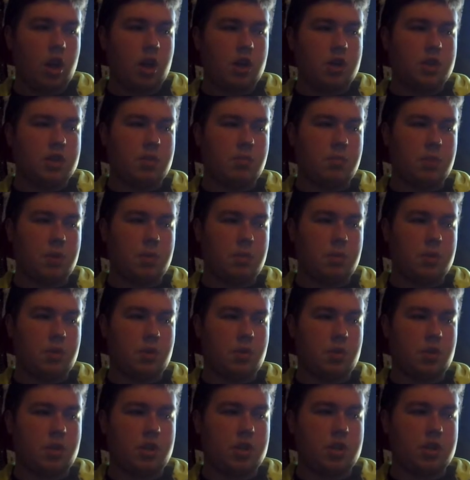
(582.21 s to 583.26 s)
Some people
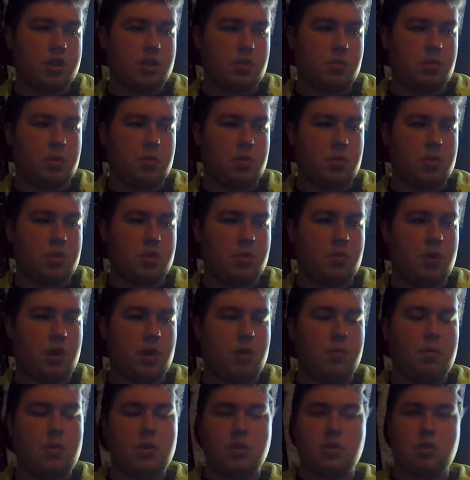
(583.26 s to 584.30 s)
don't like it, some people do. I
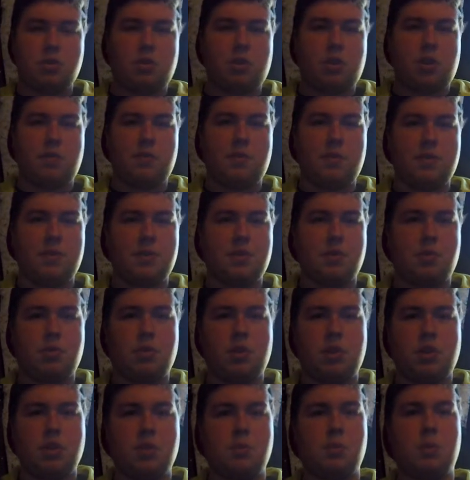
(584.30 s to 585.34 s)
personally love it. It's a
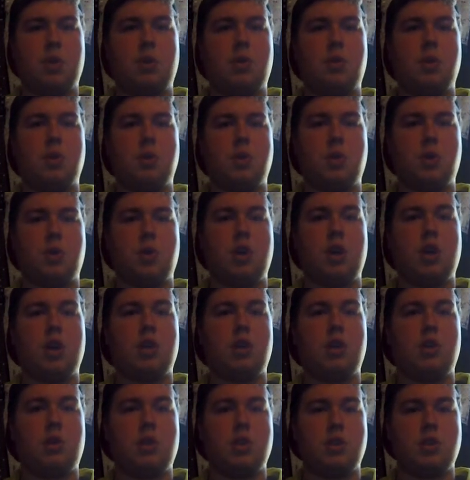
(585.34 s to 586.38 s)
really inspiring track.
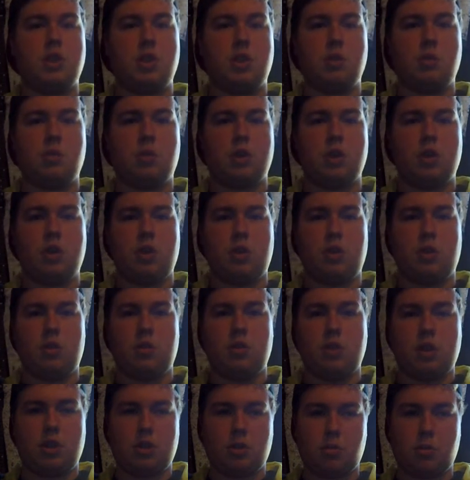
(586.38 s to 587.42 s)
You can see why
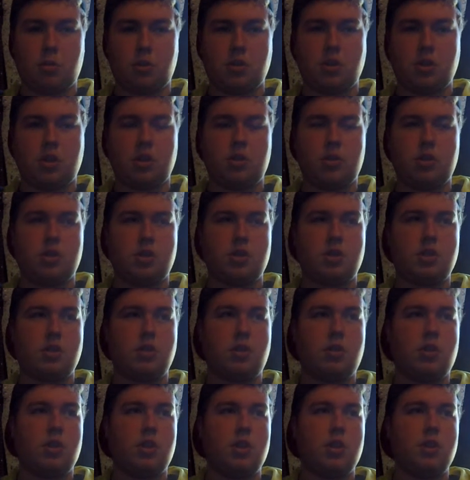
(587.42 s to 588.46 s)
Derek put his heart and
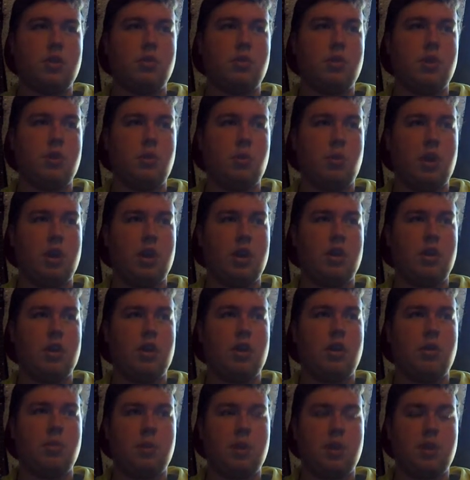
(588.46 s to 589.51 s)
soul into it, and why it
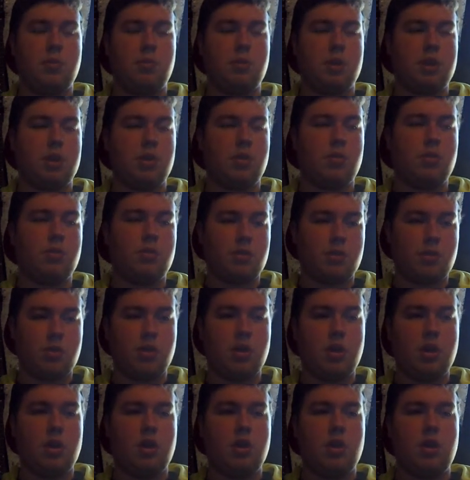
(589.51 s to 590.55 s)
helped him get over
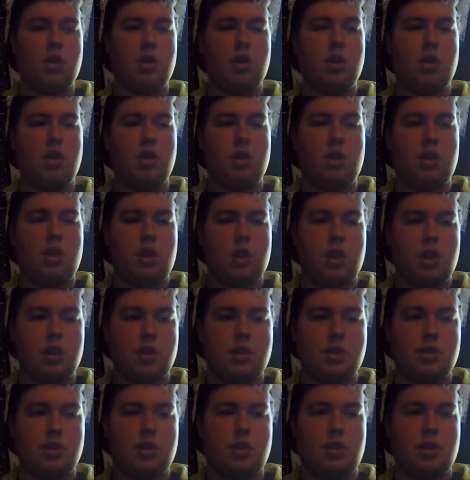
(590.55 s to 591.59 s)
his